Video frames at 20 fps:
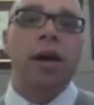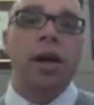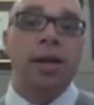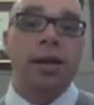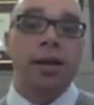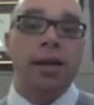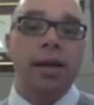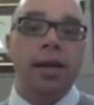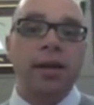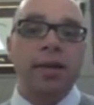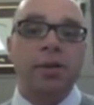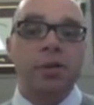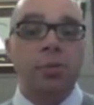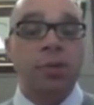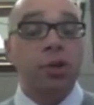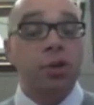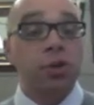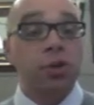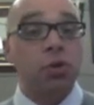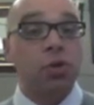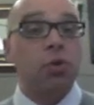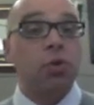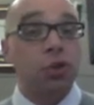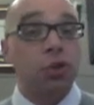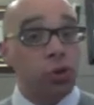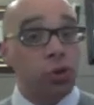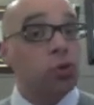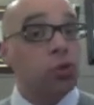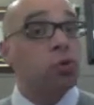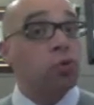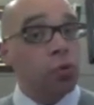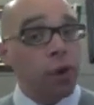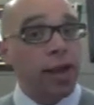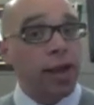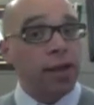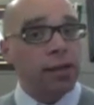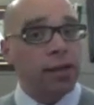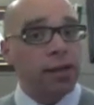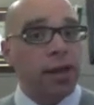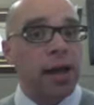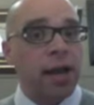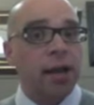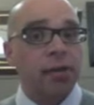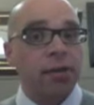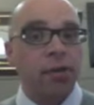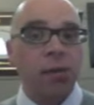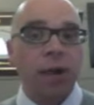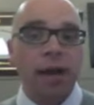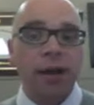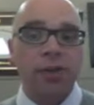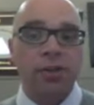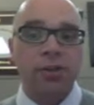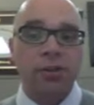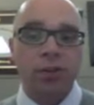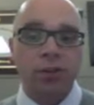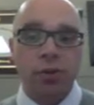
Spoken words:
get a special student rate at the Radisson,